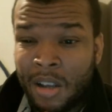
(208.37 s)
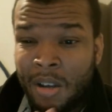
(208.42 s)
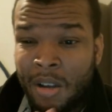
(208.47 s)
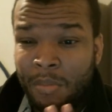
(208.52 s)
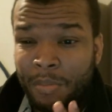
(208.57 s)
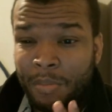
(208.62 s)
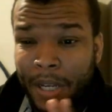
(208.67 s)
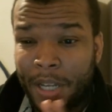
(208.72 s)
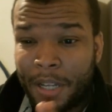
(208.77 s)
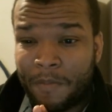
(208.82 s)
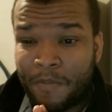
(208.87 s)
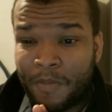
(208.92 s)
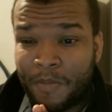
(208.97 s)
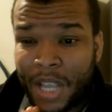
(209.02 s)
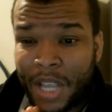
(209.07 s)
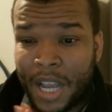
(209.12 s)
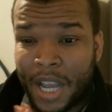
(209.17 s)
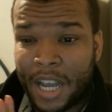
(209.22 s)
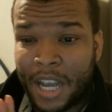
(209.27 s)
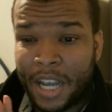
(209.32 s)
but
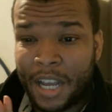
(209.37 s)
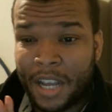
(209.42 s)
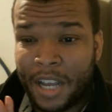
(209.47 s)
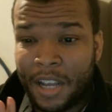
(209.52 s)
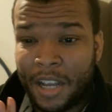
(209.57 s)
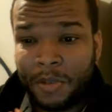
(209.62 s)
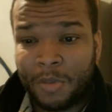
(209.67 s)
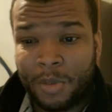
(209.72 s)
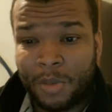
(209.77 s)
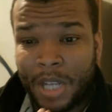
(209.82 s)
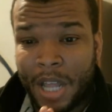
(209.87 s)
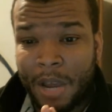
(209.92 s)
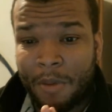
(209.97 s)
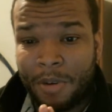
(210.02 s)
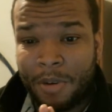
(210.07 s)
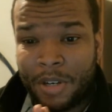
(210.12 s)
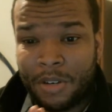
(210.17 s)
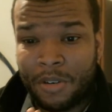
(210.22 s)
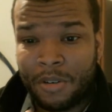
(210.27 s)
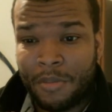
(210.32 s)

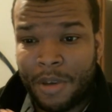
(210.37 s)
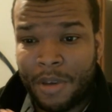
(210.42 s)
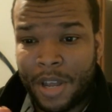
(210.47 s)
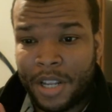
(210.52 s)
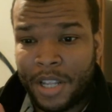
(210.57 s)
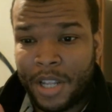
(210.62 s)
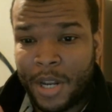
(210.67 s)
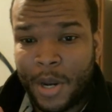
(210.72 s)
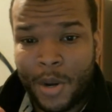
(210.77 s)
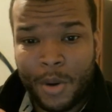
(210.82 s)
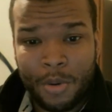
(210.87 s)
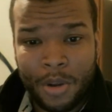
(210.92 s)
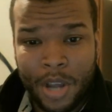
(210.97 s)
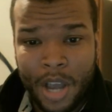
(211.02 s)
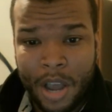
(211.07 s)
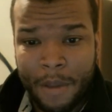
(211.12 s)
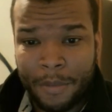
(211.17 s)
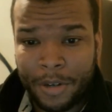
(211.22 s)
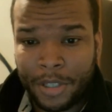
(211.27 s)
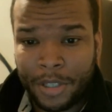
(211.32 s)
we're doing better than the
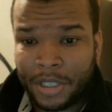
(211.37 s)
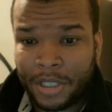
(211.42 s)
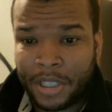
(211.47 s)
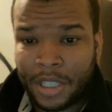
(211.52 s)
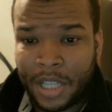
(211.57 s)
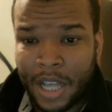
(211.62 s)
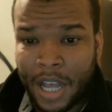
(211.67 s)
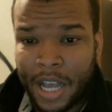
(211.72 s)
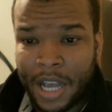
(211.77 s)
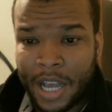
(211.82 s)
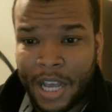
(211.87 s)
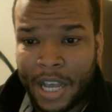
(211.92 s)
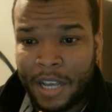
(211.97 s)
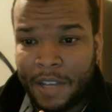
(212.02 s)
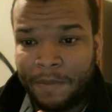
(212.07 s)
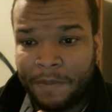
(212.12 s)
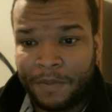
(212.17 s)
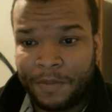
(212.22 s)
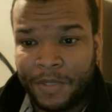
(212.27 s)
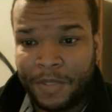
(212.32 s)
newcomers.
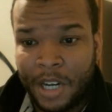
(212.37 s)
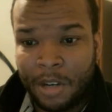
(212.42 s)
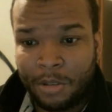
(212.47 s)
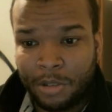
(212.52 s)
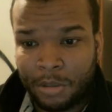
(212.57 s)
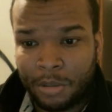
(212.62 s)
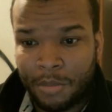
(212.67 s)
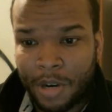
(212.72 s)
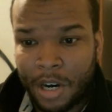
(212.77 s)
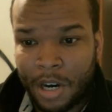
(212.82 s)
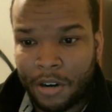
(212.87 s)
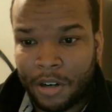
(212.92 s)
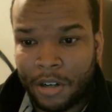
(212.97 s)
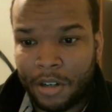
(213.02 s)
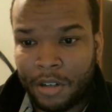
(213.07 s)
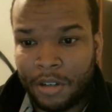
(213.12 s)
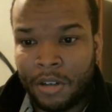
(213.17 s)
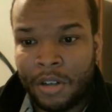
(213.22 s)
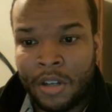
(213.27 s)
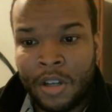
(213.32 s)
No
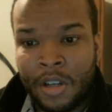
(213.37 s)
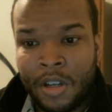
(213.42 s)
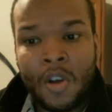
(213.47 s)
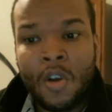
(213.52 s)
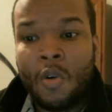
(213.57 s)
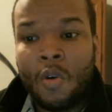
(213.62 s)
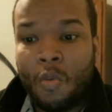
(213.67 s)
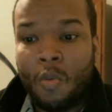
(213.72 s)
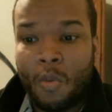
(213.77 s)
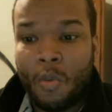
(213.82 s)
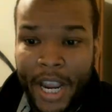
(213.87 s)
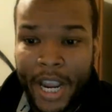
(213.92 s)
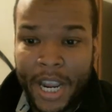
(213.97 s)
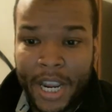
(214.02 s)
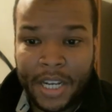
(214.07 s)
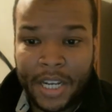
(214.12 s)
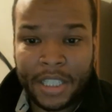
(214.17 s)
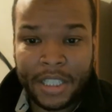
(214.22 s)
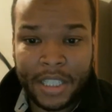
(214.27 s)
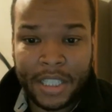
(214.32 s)
Tomorrow,
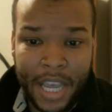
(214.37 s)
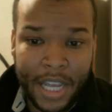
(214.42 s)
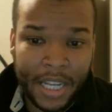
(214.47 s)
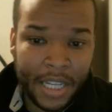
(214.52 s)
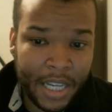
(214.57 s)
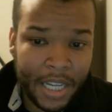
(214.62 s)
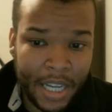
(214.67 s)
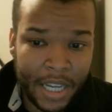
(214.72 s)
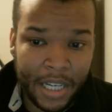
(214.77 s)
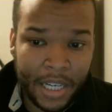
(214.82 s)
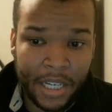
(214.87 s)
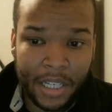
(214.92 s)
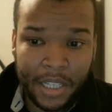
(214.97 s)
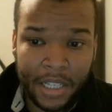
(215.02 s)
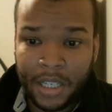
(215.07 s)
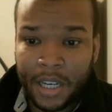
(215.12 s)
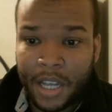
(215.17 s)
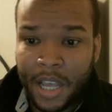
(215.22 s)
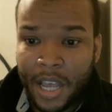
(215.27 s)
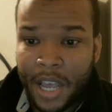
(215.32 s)
Rain is sadly
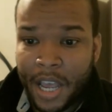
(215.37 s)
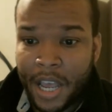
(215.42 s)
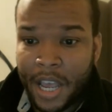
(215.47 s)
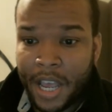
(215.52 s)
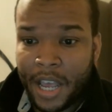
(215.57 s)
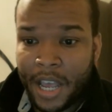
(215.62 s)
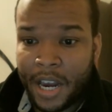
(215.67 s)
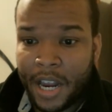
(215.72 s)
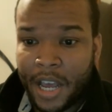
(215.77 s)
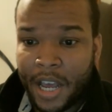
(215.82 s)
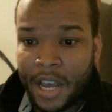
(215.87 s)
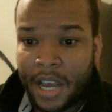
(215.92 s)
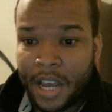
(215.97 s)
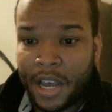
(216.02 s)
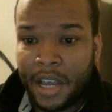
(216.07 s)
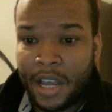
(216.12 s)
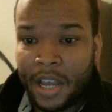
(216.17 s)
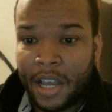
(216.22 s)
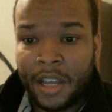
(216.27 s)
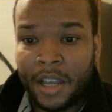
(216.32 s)
ending, and
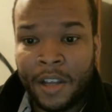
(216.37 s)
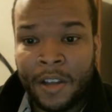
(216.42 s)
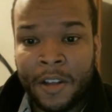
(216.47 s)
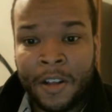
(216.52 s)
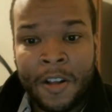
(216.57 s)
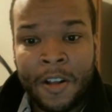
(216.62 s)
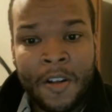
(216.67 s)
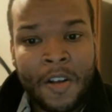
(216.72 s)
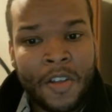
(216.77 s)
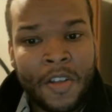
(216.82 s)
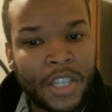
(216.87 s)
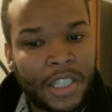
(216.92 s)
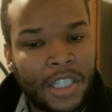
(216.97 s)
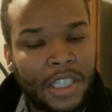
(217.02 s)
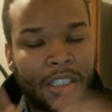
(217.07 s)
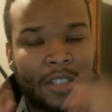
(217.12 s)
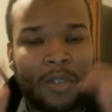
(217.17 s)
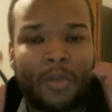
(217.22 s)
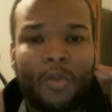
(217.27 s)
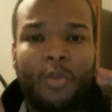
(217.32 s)
this
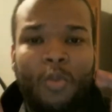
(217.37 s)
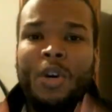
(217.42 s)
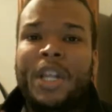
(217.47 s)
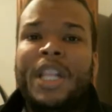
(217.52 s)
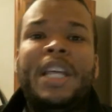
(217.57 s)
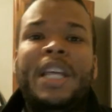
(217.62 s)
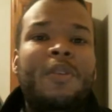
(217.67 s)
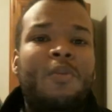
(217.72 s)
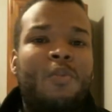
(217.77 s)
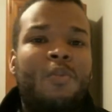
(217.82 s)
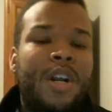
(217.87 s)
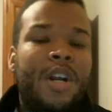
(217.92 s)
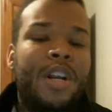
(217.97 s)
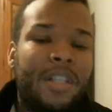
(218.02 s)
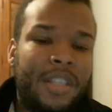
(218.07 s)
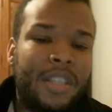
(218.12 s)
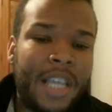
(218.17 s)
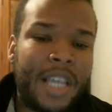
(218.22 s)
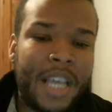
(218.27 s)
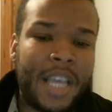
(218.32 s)
is the really
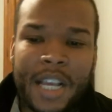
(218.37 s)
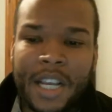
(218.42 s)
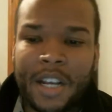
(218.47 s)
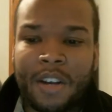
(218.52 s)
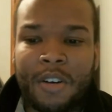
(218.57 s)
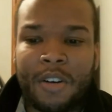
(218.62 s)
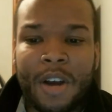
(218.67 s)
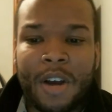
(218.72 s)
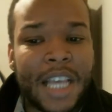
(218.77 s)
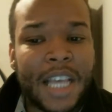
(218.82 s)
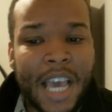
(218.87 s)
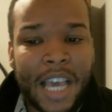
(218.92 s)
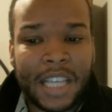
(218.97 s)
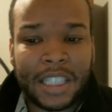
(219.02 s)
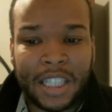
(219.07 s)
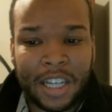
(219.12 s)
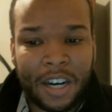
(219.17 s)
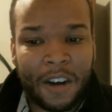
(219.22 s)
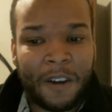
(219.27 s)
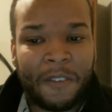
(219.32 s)
weird thing. Crazy
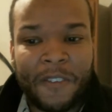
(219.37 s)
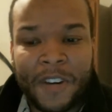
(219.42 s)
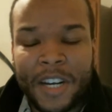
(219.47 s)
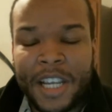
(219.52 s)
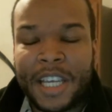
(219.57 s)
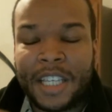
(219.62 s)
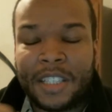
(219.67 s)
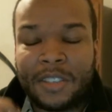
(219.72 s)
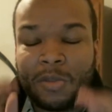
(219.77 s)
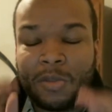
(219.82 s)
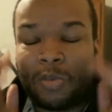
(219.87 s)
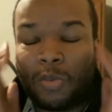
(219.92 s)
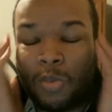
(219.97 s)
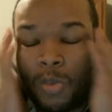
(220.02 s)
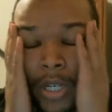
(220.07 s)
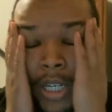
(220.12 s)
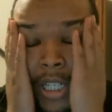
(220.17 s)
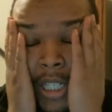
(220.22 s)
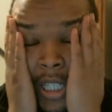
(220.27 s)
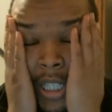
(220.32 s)
Ex-Girlfriend is
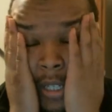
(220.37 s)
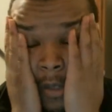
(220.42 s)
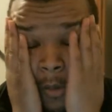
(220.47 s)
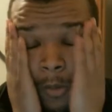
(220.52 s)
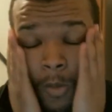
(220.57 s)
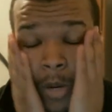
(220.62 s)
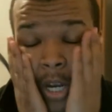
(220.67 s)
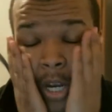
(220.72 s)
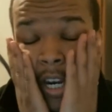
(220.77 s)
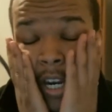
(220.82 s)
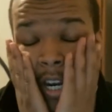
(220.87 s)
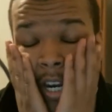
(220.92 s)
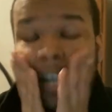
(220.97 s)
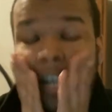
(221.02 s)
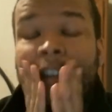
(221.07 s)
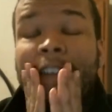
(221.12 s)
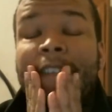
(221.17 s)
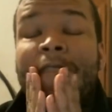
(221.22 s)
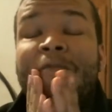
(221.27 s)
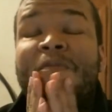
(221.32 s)
really weird.
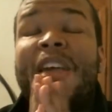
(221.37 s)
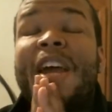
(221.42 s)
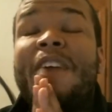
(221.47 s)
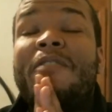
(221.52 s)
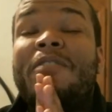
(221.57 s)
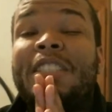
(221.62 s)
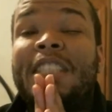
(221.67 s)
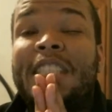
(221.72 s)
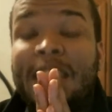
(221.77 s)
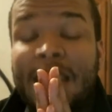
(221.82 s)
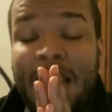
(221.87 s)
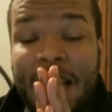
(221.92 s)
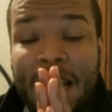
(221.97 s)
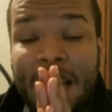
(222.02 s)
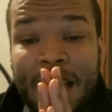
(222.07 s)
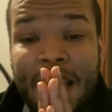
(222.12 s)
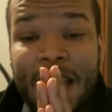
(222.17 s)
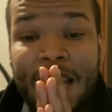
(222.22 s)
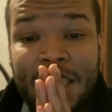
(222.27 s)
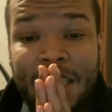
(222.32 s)
Ever since like
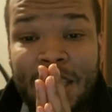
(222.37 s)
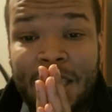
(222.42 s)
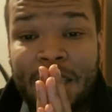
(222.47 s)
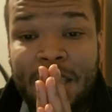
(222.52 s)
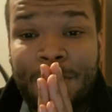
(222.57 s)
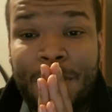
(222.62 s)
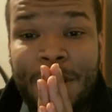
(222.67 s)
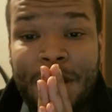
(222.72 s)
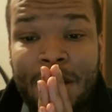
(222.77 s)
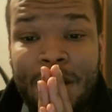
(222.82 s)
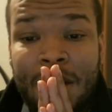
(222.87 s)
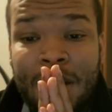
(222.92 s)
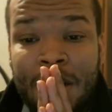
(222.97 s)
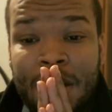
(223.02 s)
last year, it's been